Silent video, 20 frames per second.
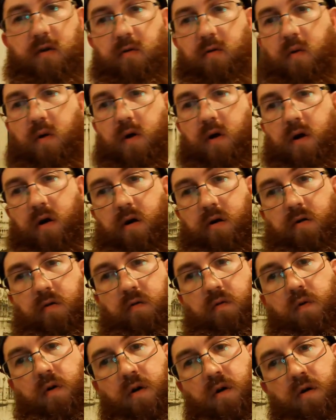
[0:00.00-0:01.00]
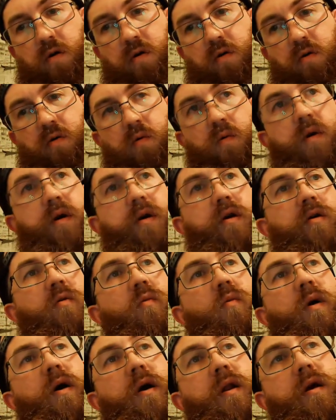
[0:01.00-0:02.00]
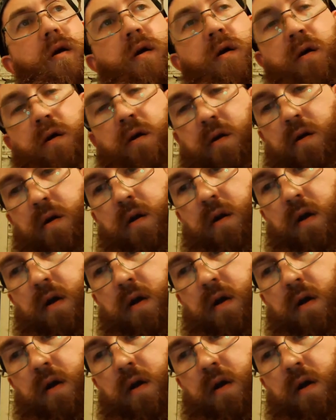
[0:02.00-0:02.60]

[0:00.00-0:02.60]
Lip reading: you are on a roll. Winner, winner.